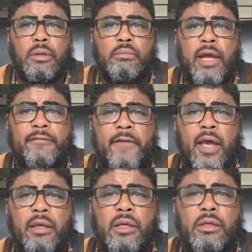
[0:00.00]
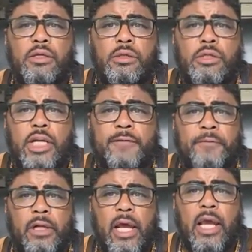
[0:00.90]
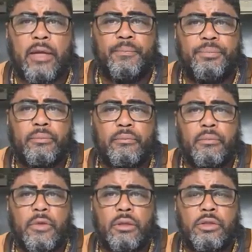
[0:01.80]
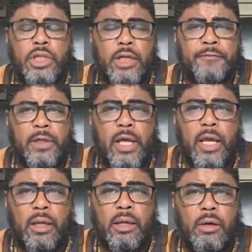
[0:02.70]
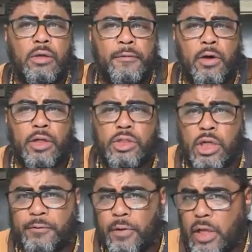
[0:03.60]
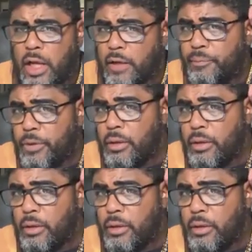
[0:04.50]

Matter of fact, in Chick fil A, Chick fil A, I know you've heard of Chick fil A.